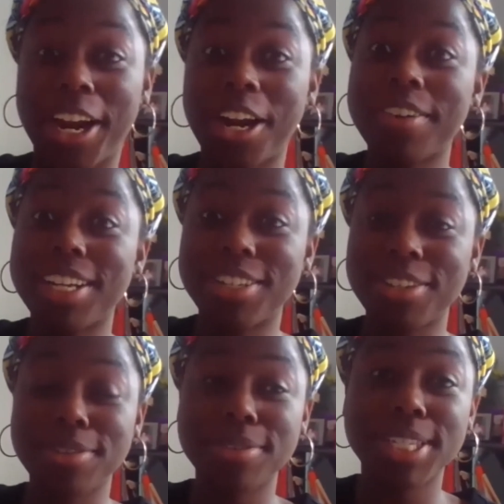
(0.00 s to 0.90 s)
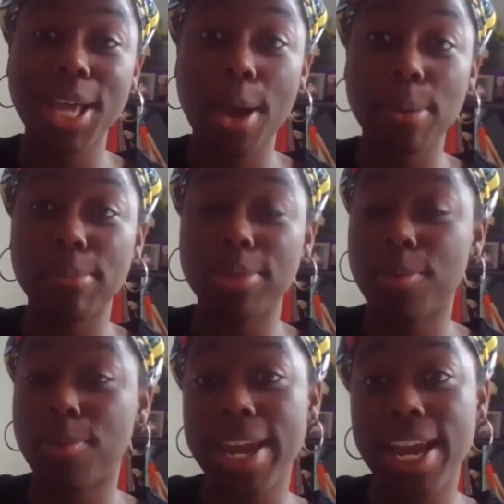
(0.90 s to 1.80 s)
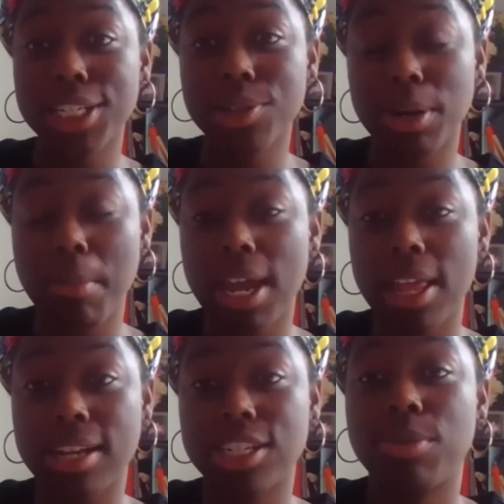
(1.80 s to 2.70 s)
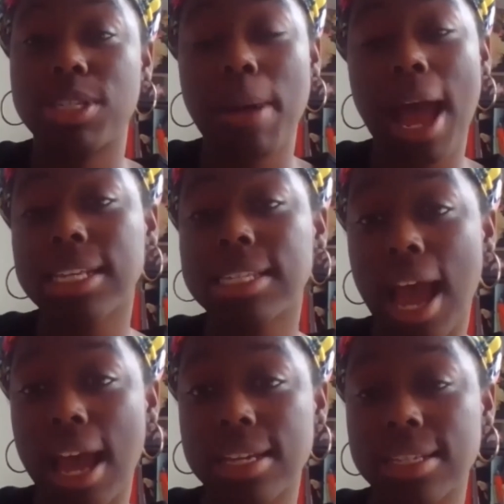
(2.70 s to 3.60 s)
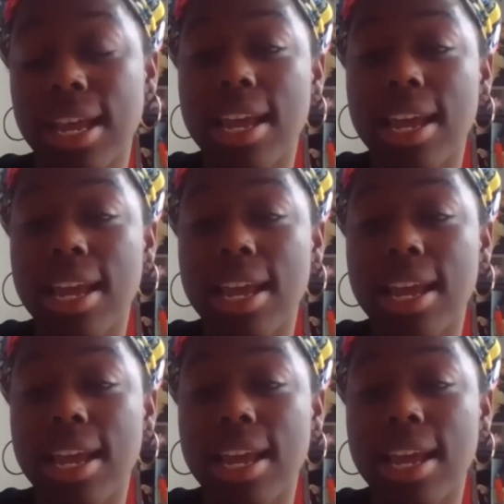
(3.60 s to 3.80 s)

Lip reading: All right, so you saw the way I sorted my collection was by size.